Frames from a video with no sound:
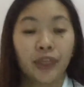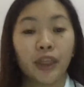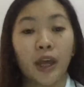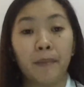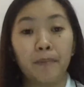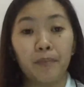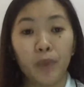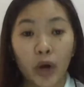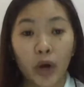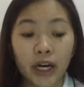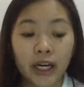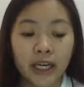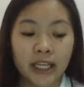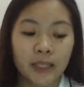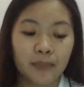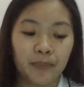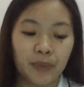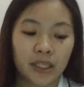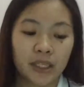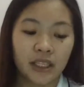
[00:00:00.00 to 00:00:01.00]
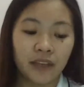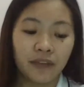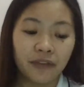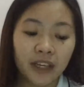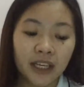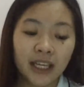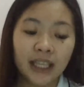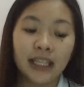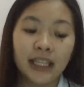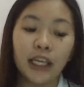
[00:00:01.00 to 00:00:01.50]
The more
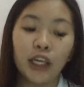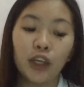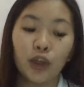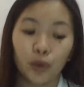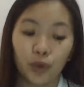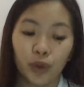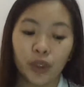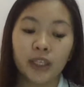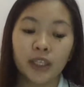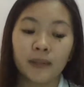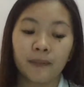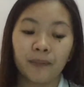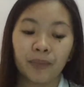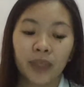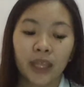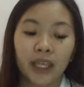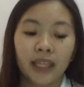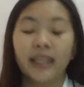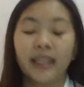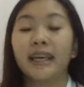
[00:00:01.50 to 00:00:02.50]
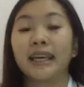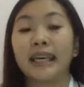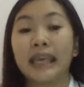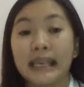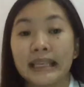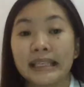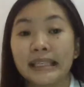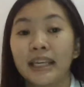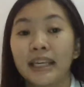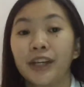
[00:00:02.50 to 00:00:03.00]
specifically used, the
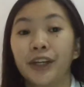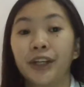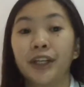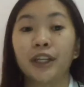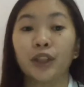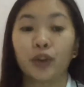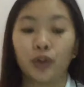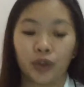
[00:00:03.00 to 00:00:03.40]
easier